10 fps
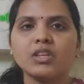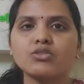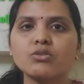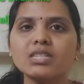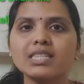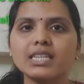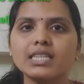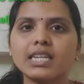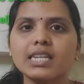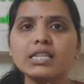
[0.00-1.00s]
so it's
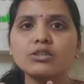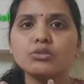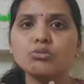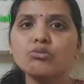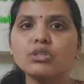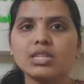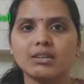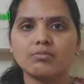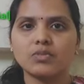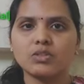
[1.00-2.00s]
containing 2
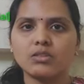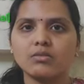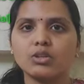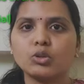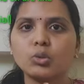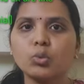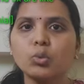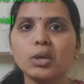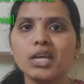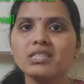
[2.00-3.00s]
terms,
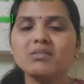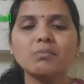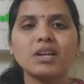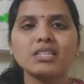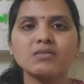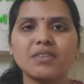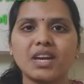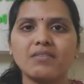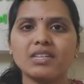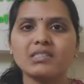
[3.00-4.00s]
2x plus
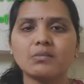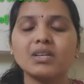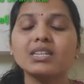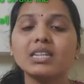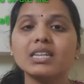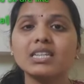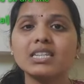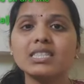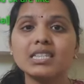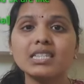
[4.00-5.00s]
5x, but
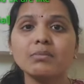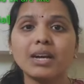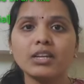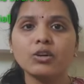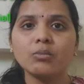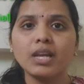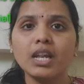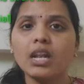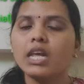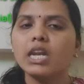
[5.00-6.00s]
is it a
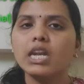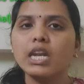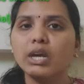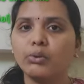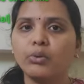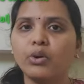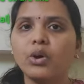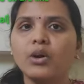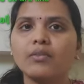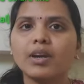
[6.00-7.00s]
binomial? No.
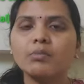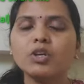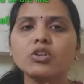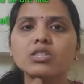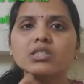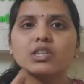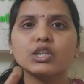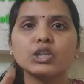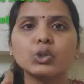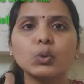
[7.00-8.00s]
Why? Because
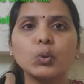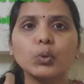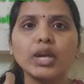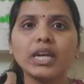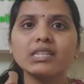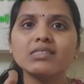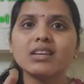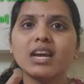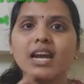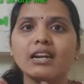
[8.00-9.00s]
2x
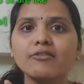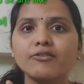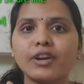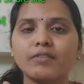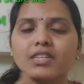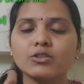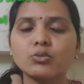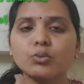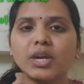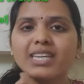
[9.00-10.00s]
and 5x,
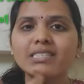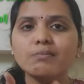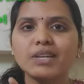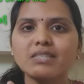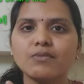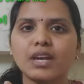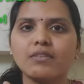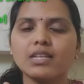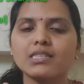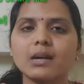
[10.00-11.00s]
2x plus
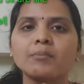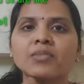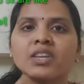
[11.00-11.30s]
5x.